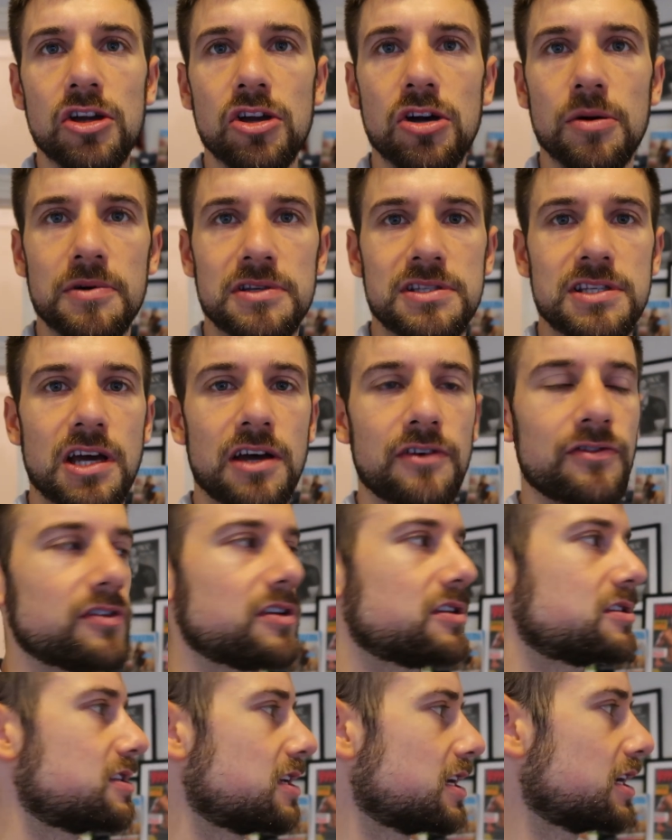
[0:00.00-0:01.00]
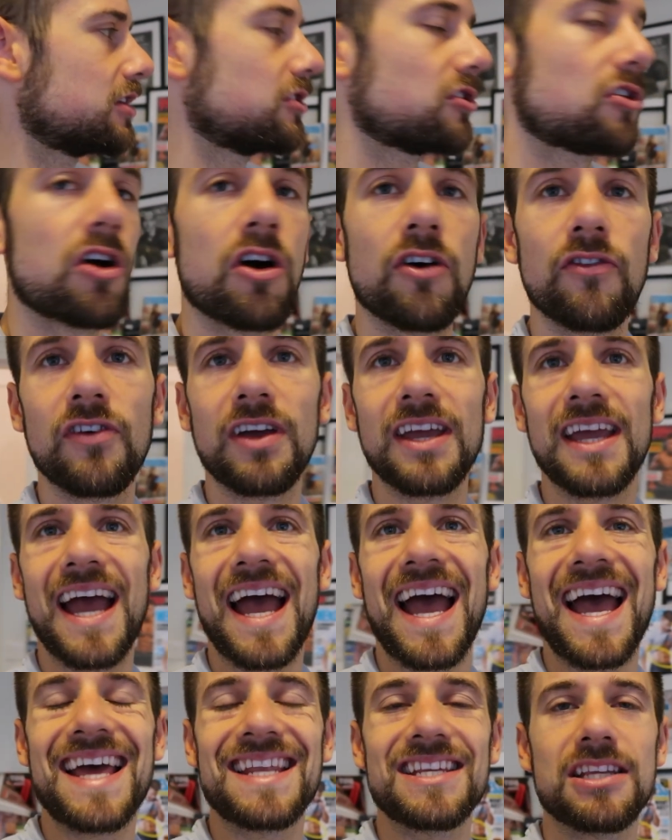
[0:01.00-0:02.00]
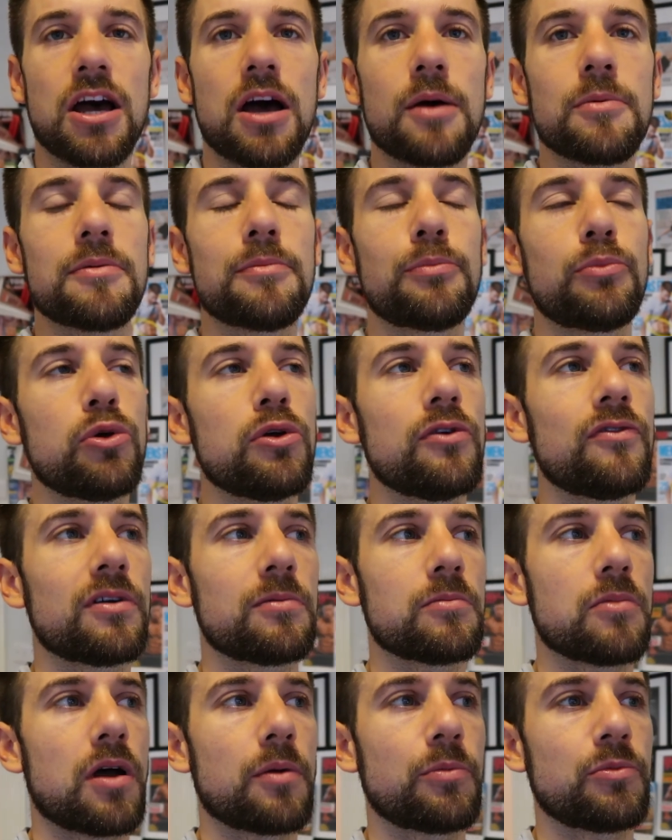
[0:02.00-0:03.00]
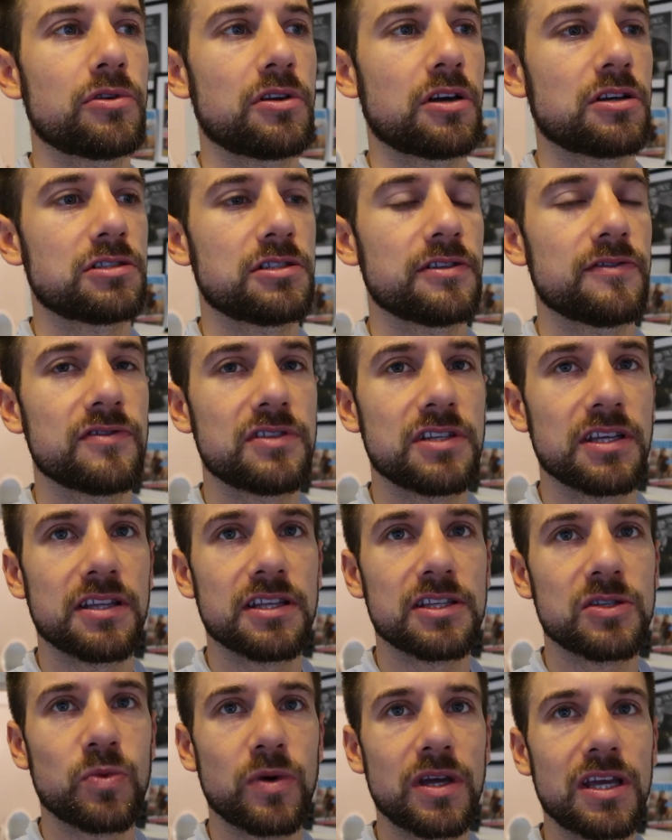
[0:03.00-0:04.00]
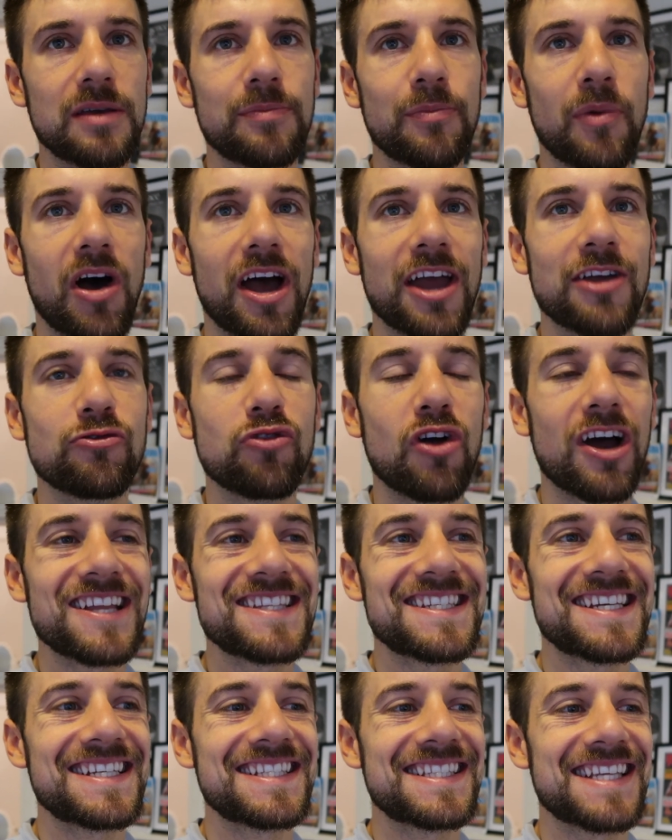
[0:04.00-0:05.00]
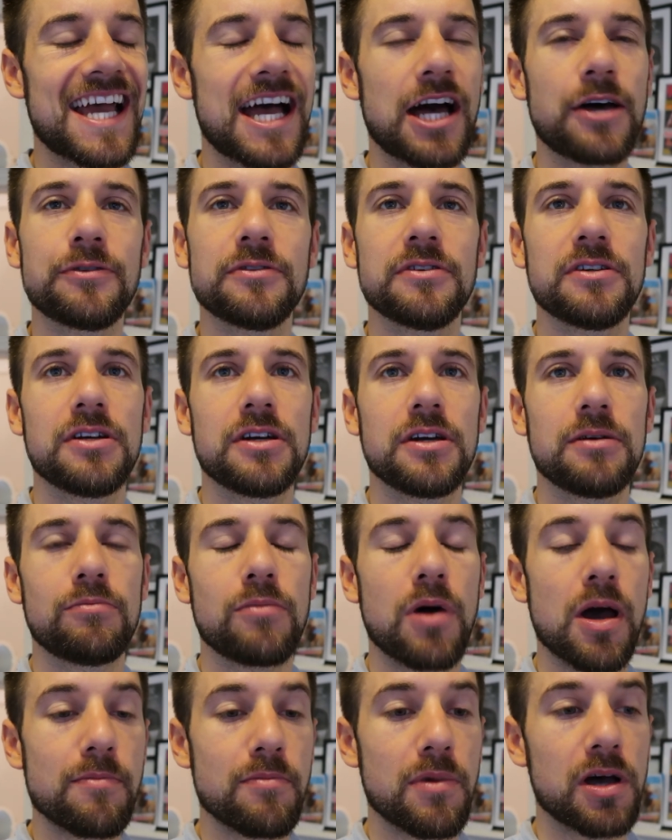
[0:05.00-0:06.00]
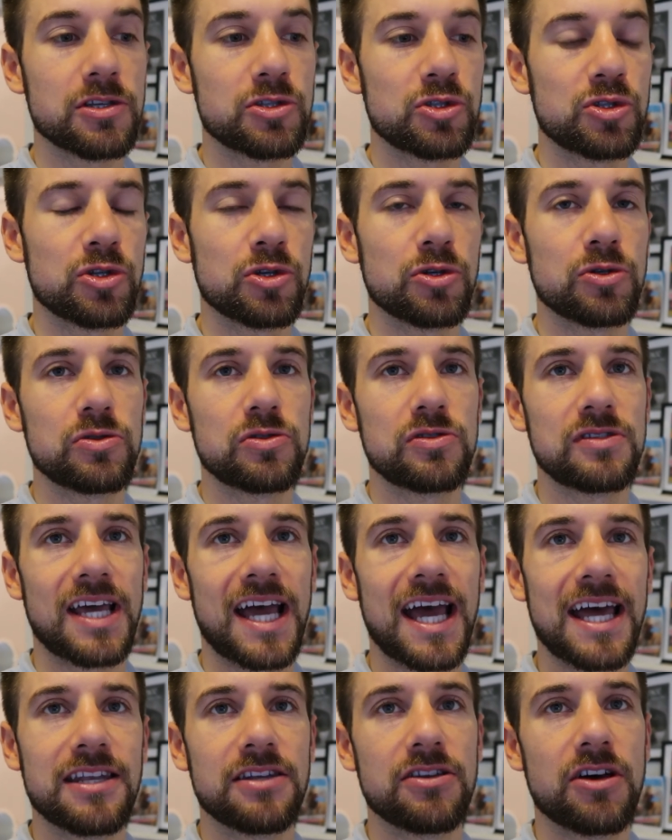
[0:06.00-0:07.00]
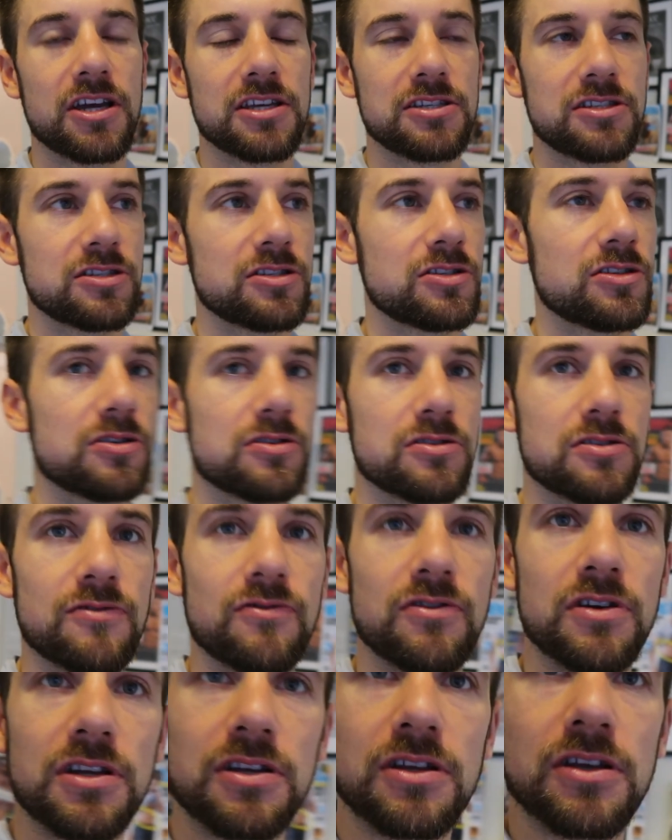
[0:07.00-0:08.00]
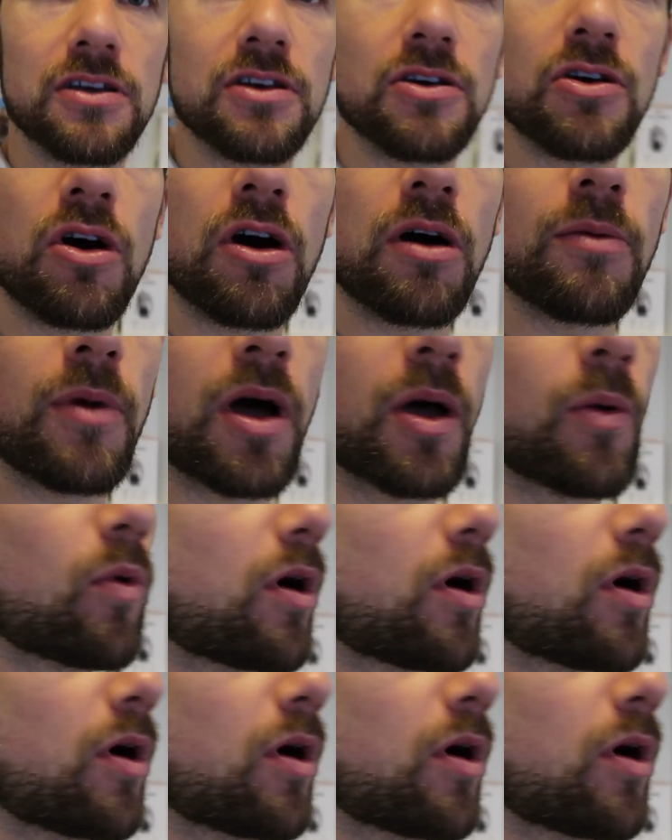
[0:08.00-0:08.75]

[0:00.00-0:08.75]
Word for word: got myself a tea and a coffee, and I'm improving my productivity this week by writing down my must-dos and nice-to-dos. I've written it on my